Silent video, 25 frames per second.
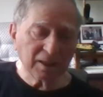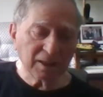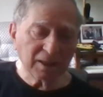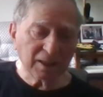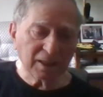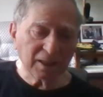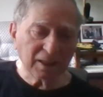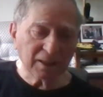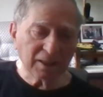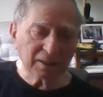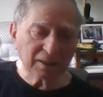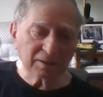
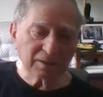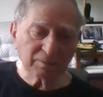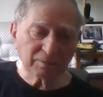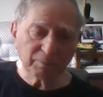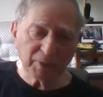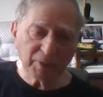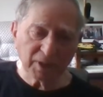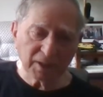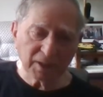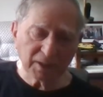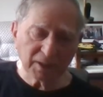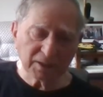and
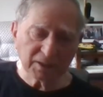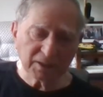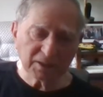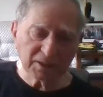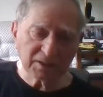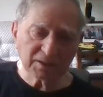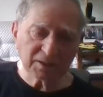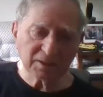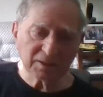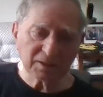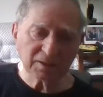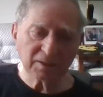
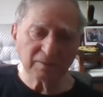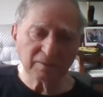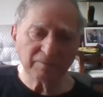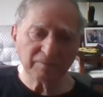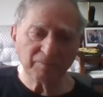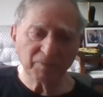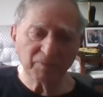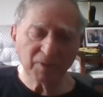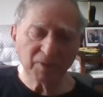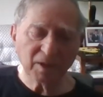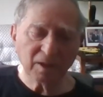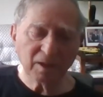pigs.
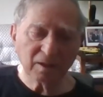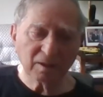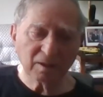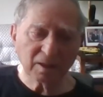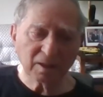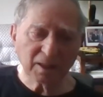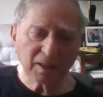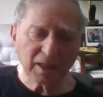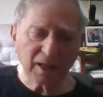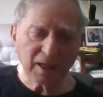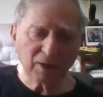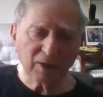
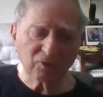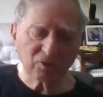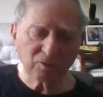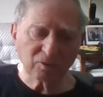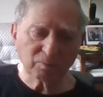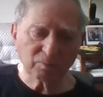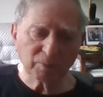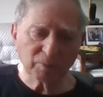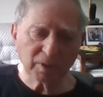The cows and